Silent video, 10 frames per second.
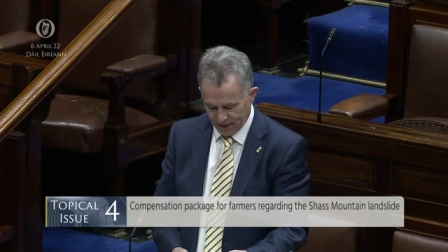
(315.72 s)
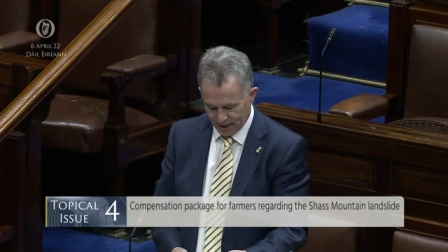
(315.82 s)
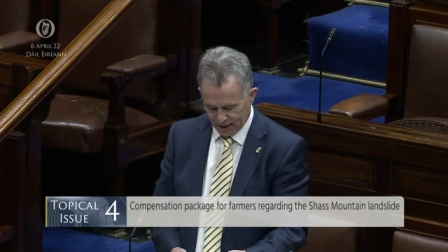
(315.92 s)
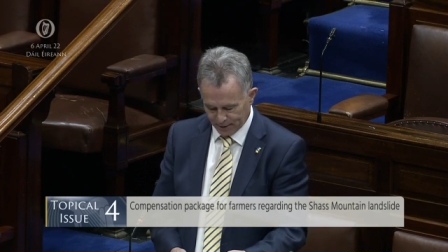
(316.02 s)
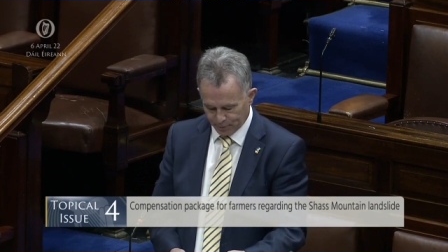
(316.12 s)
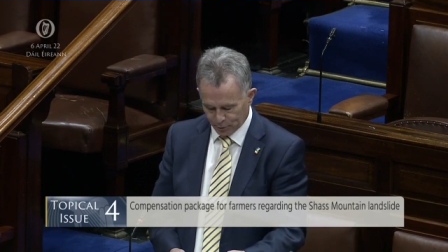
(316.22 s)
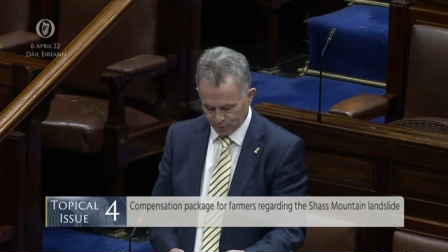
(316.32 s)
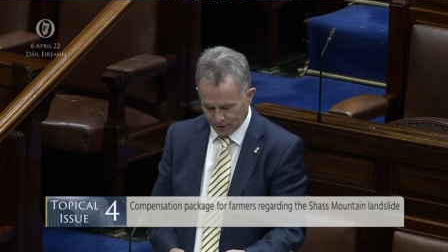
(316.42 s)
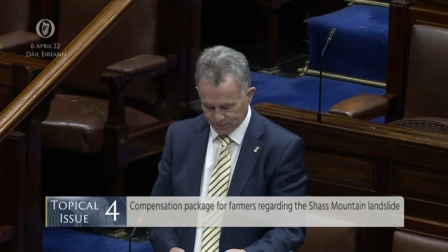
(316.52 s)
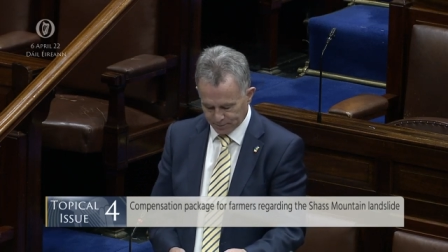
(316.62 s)
A report
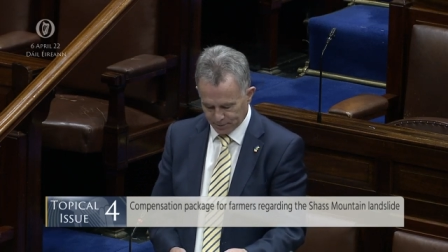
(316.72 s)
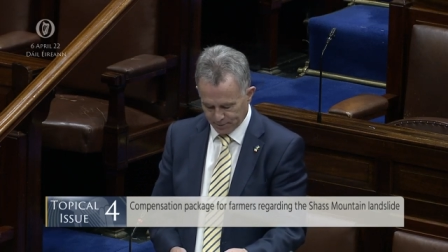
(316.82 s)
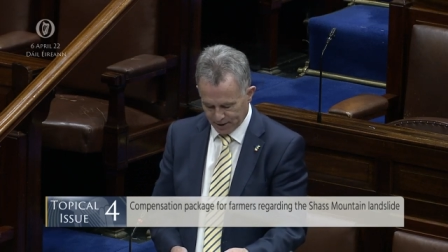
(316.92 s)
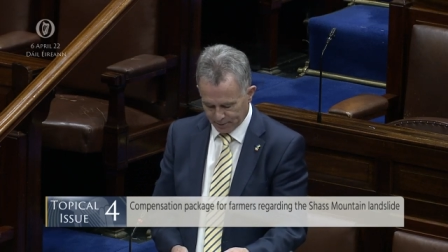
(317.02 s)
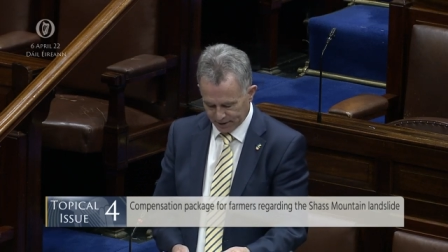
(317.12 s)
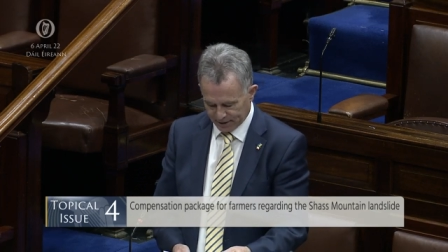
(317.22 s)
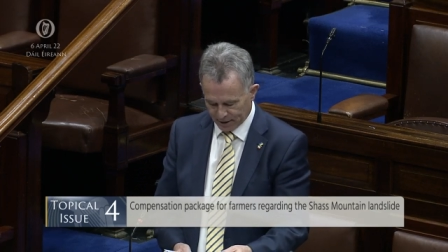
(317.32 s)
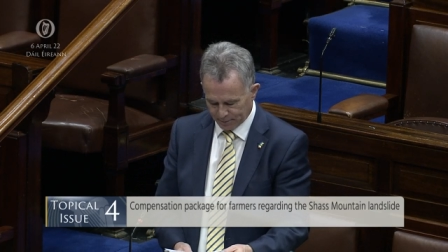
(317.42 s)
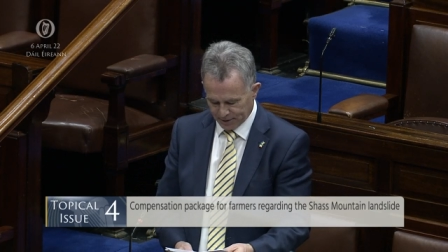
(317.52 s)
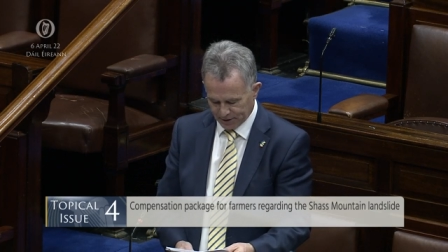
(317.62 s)
was prepared by the
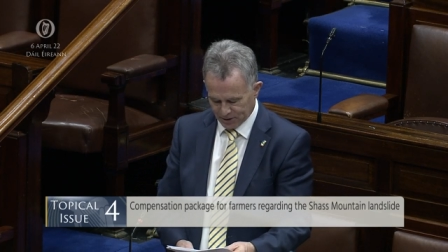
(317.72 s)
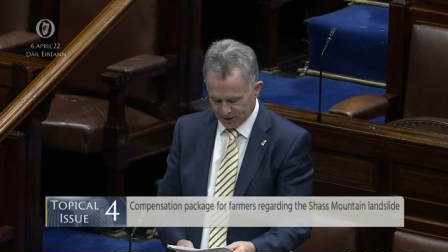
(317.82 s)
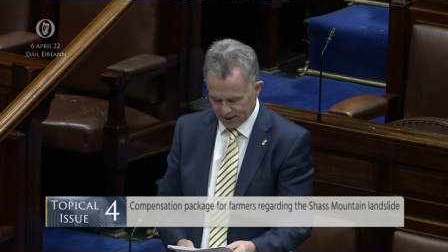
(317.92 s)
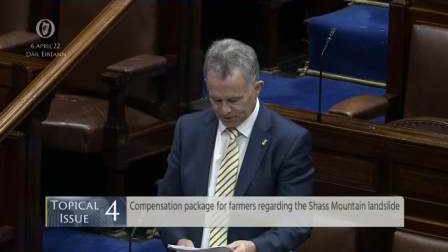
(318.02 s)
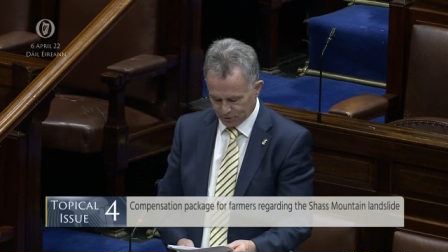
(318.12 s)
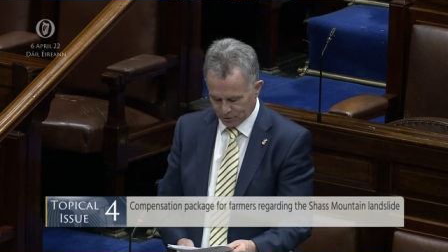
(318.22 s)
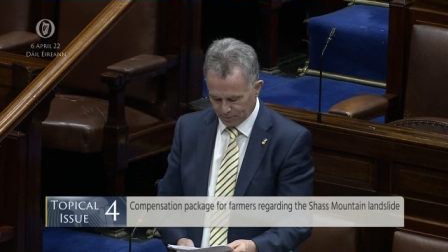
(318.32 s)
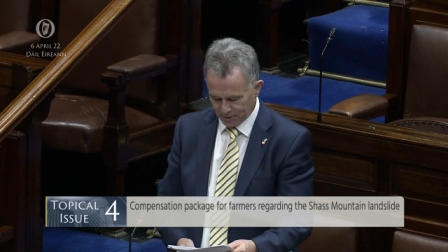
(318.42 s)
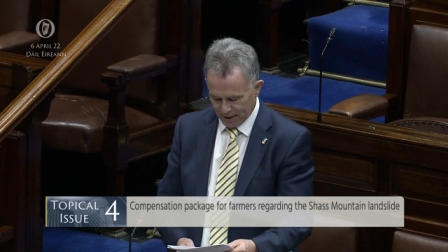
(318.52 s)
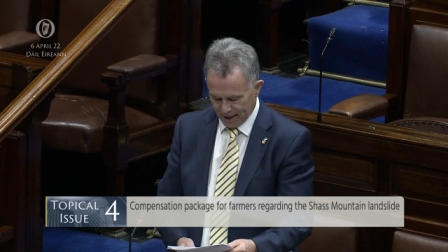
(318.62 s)
RPS
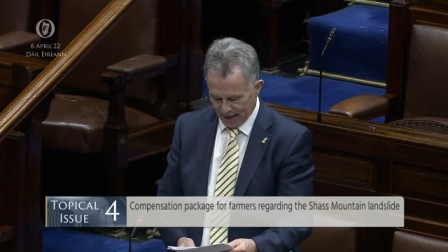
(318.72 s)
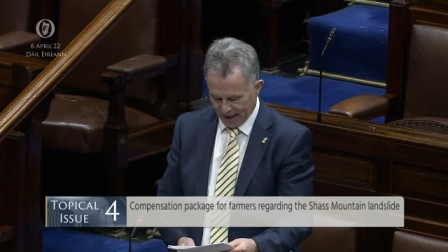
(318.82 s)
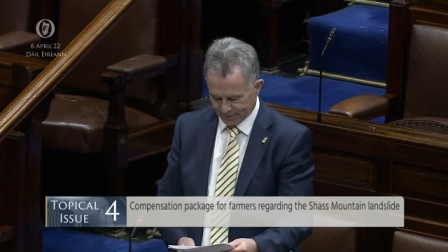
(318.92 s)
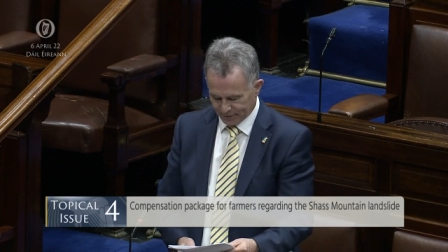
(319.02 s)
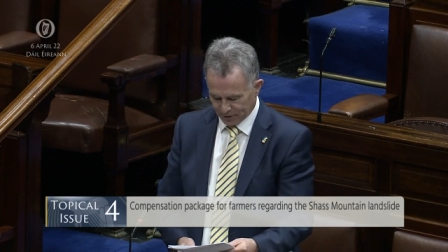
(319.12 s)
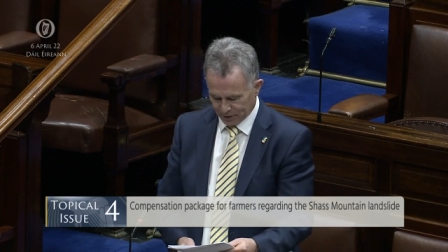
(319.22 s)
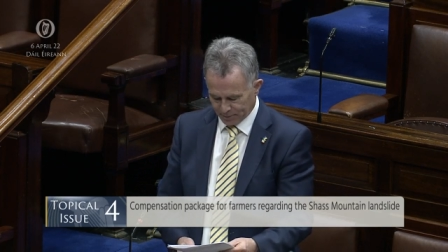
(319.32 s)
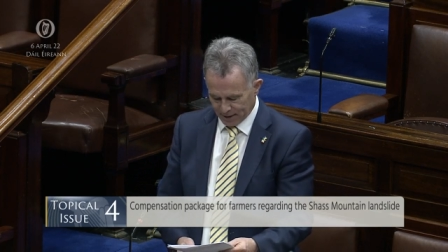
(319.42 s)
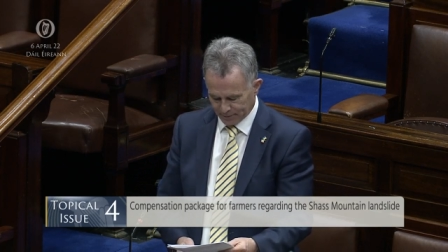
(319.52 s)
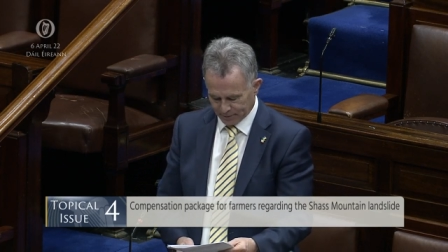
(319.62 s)
group uh, for the
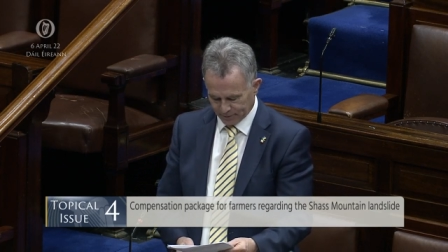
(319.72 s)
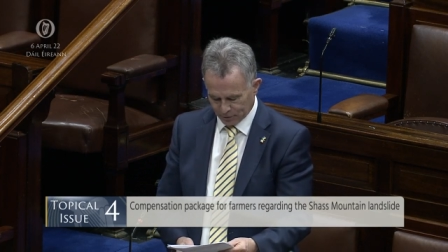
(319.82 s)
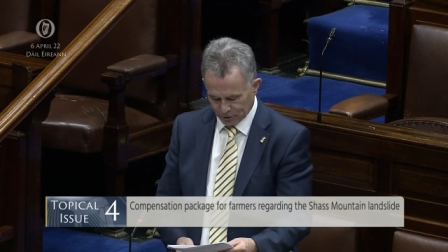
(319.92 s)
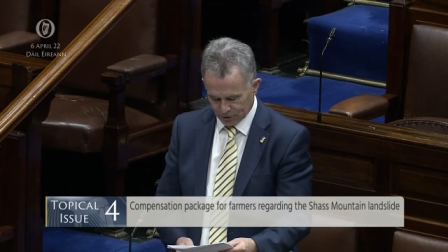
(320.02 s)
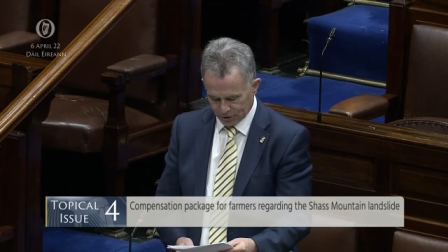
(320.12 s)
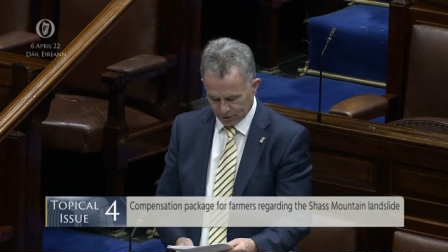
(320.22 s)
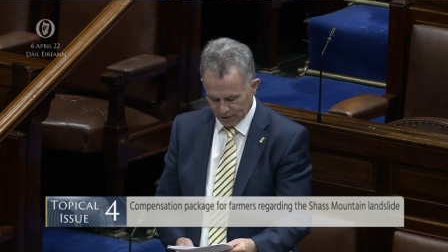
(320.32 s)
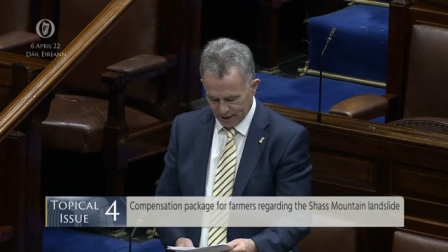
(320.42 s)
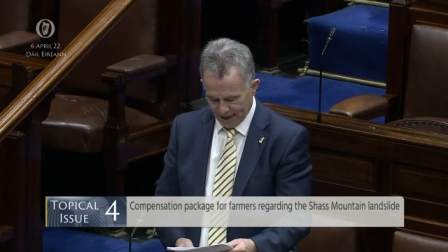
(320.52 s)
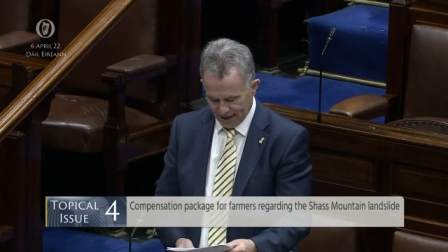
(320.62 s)
Department of Culture
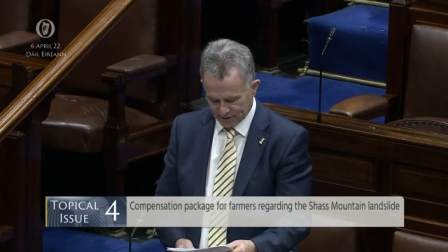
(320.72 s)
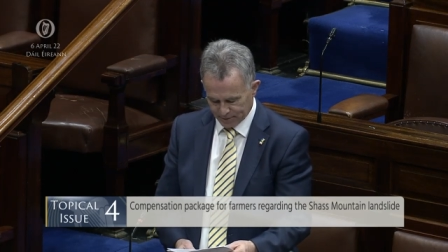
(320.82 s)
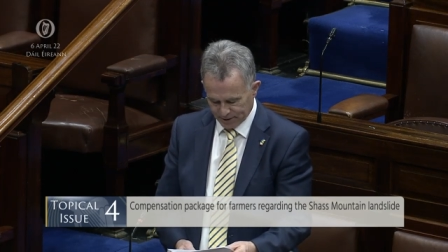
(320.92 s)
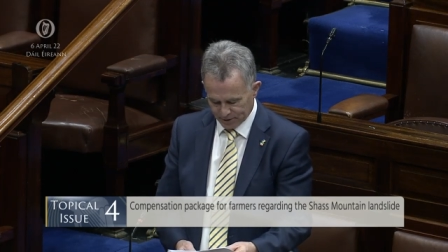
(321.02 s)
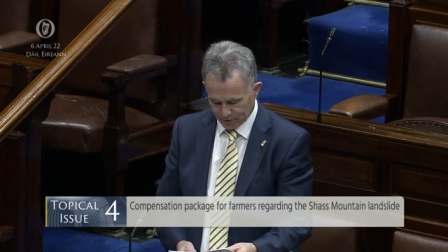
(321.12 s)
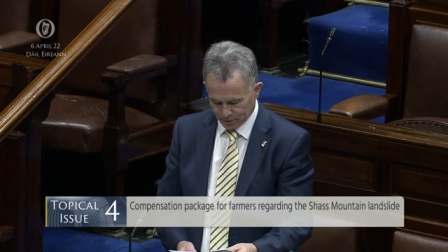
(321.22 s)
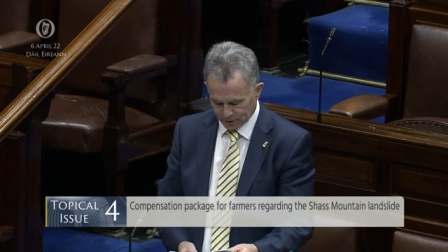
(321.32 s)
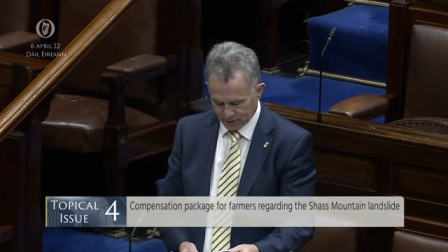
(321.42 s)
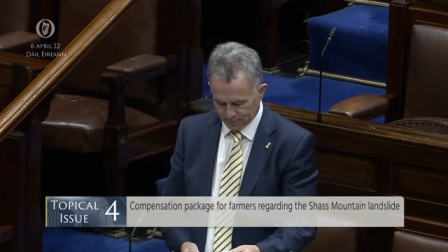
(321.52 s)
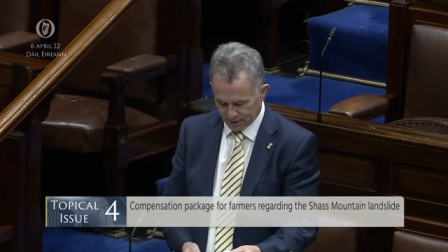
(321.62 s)
estimated
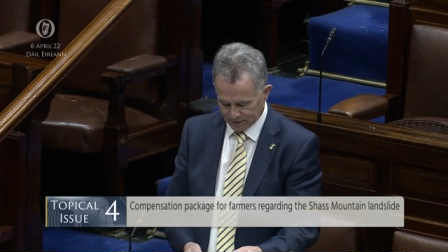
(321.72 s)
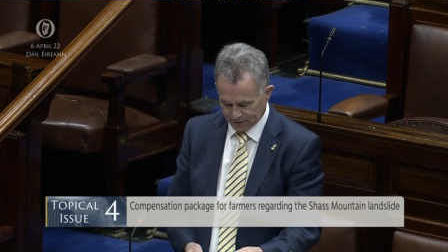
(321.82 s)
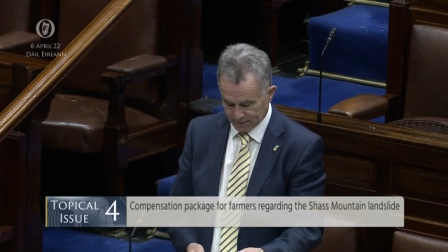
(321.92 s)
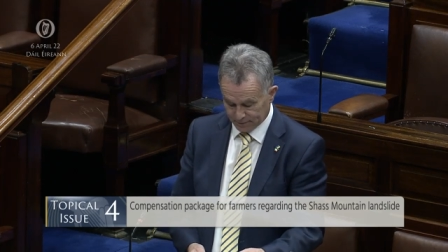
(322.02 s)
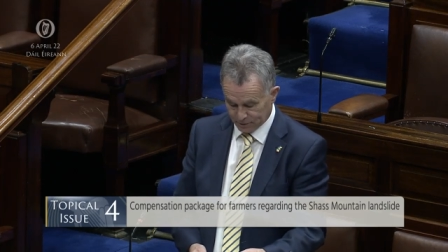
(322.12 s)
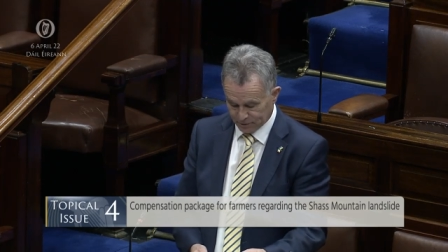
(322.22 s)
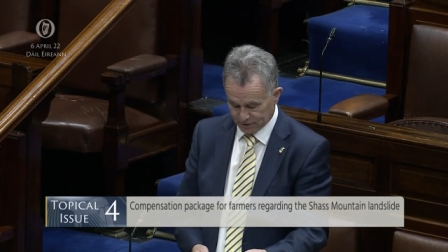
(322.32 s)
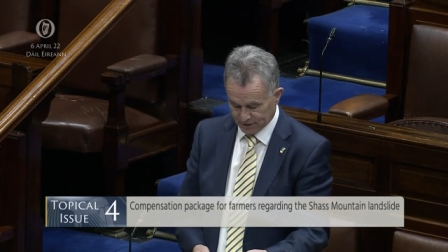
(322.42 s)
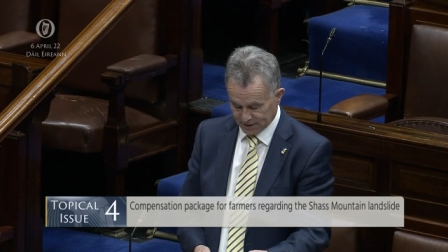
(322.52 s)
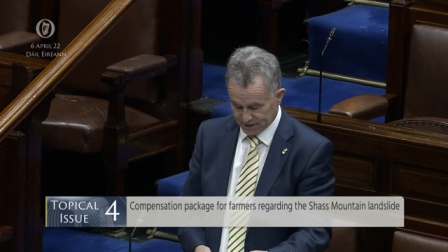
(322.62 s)
total deposits of
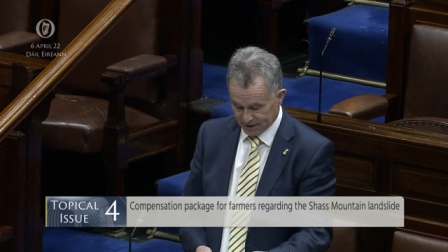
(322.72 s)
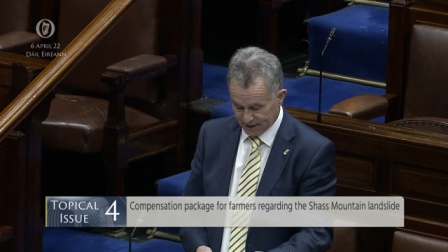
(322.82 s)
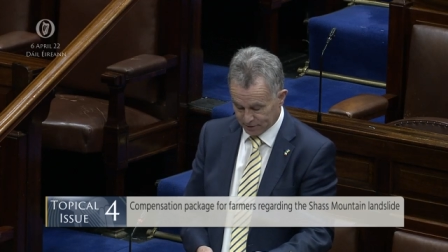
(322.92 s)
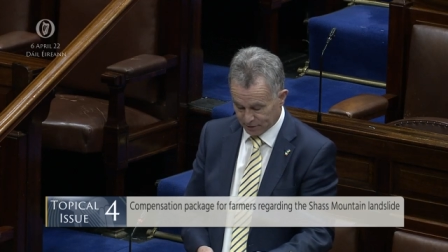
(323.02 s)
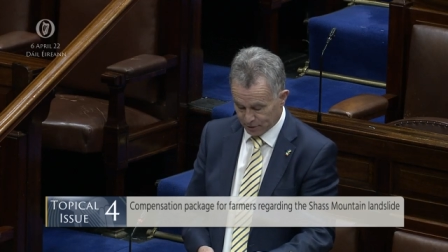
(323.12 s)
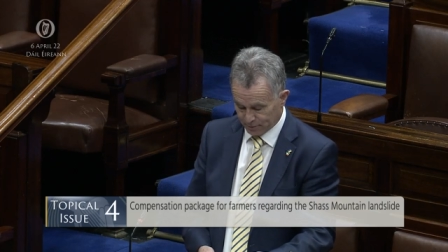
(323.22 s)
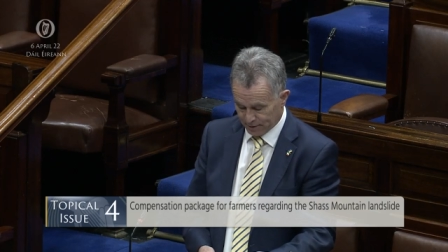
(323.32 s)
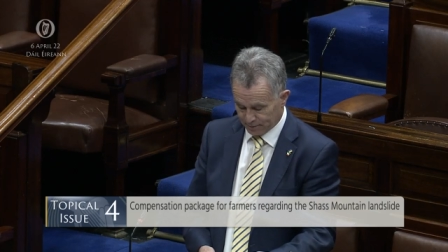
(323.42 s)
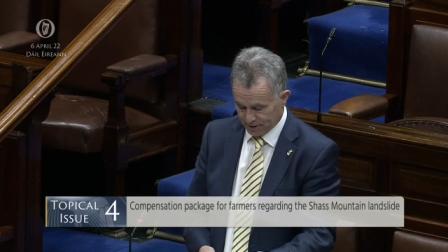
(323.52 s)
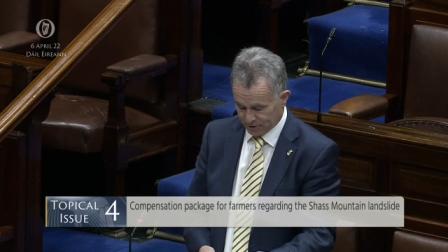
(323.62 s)
160,000
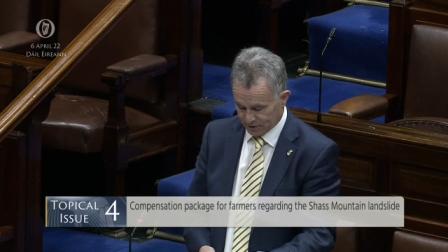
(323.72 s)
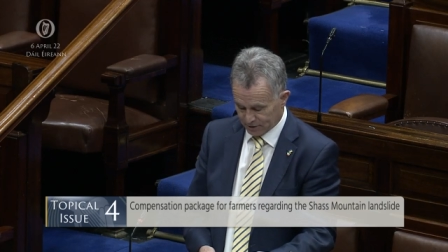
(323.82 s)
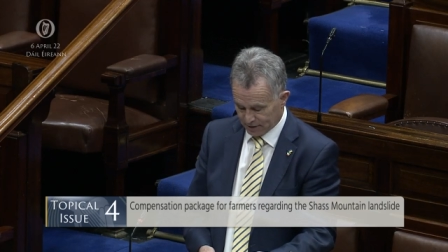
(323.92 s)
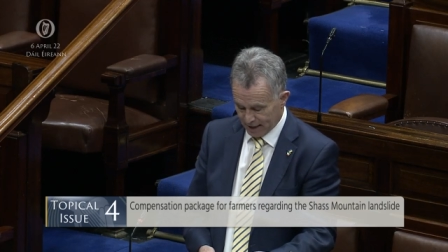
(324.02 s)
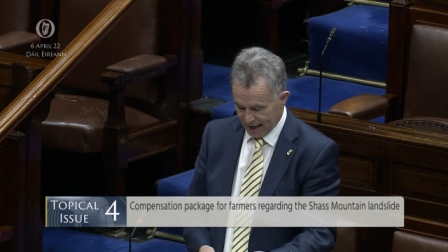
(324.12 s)
cubic metres,